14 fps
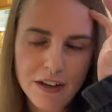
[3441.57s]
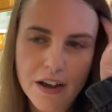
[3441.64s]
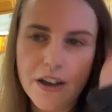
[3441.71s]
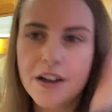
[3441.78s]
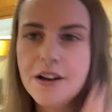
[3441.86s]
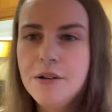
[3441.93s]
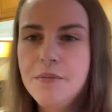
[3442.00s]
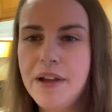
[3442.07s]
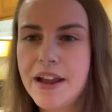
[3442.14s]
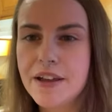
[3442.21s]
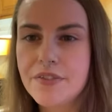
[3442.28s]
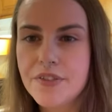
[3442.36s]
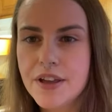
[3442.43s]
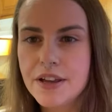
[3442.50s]
Um,
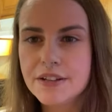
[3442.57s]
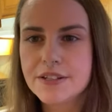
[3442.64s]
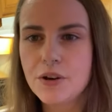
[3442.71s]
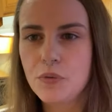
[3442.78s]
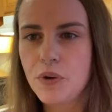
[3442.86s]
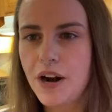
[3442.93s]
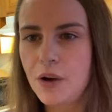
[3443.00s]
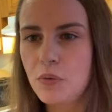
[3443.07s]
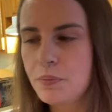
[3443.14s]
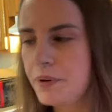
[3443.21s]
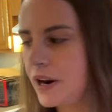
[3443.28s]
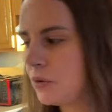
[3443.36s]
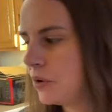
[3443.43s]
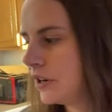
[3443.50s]
and then, so what I,
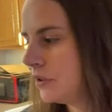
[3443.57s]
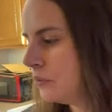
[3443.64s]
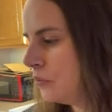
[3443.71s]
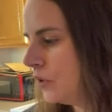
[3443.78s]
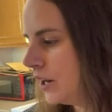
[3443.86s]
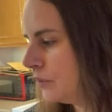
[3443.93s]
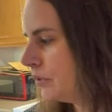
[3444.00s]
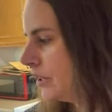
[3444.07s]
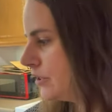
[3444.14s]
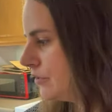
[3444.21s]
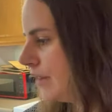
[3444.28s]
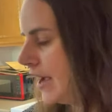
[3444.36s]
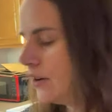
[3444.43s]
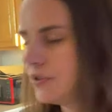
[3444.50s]
but I want to, what I want to
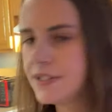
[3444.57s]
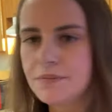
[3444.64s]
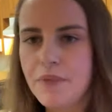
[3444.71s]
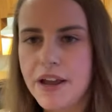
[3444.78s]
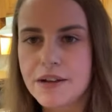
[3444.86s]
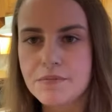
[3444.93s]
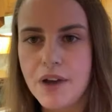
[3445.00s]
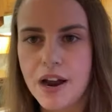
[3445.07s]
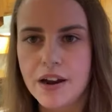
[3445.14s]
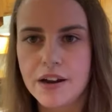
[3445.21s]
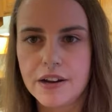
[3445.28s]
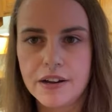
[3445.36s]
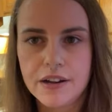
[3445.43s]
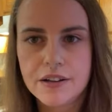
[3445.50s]
do now is make
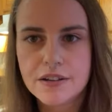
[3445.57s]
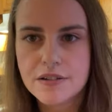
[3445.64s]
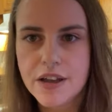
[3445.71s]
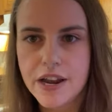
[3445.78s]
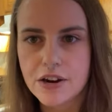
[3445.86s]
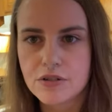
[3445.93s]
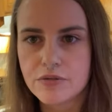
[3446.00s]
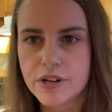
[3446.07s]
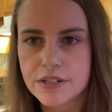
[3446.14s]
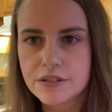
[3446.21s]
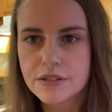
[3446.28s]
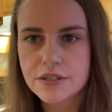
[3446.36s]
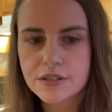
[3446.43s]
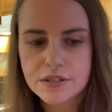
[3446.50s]
my hair rinse.